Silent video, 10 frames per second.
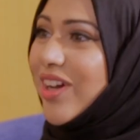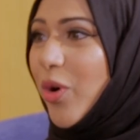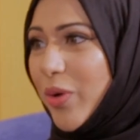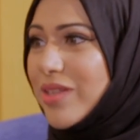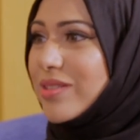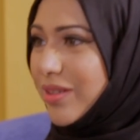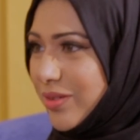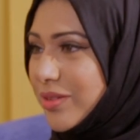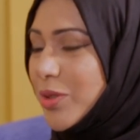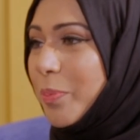Oh,
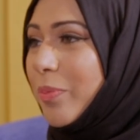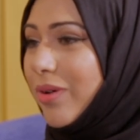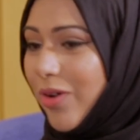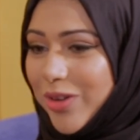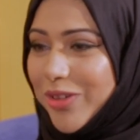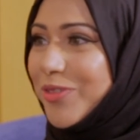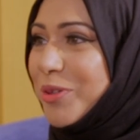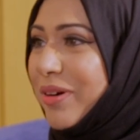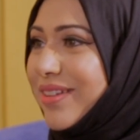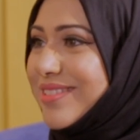all of
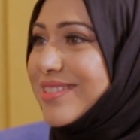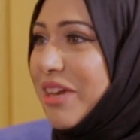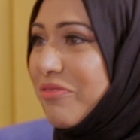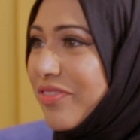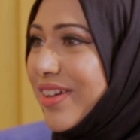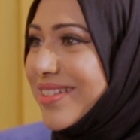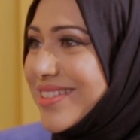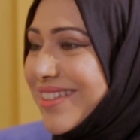you are in the same field.